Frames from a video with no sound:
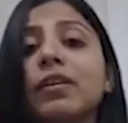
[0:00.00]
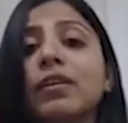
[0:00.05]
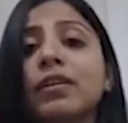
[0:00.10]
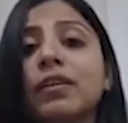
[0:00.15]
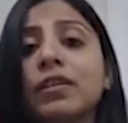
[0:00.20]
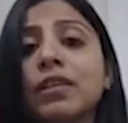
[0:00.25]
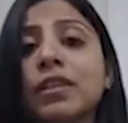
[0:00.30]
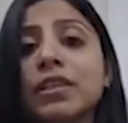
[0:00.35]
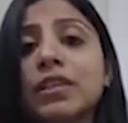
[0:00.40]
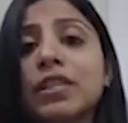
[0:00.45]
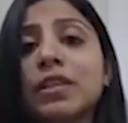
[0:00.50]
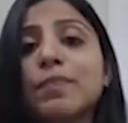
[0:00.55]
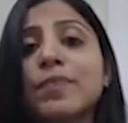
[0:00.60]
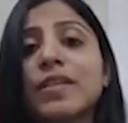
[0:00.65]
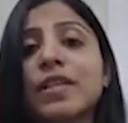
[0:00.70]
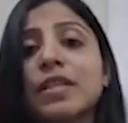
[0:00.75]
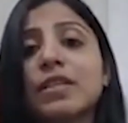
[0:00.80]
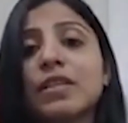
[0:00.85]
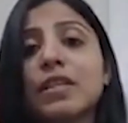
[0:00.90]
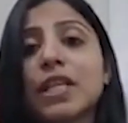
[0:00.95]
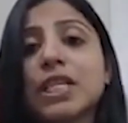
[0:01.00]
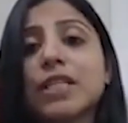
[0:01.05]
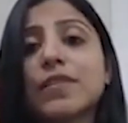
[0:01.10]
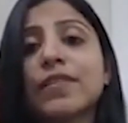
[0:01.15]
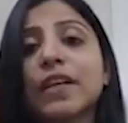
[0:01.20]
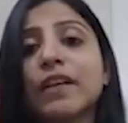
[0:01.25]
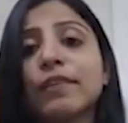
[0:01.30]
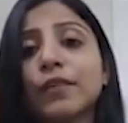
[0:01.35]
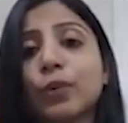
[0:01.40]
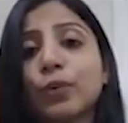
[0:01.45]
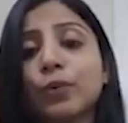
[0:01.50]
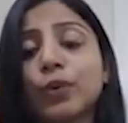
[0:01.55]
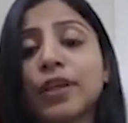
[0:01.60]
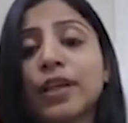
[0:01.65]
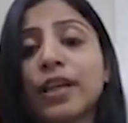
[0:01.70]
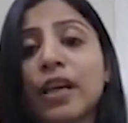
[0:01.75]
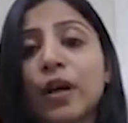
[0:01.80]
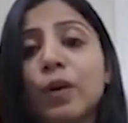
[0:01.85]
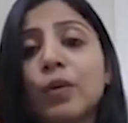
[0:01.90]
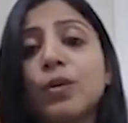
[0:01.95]
tips and tricks we have told
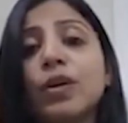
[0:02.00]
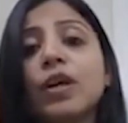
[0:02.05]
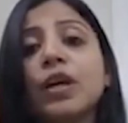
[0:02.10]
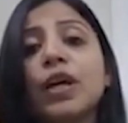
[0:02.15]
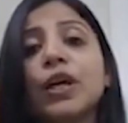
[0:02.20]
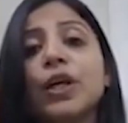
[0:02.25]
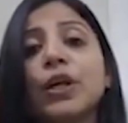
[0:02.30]
now, you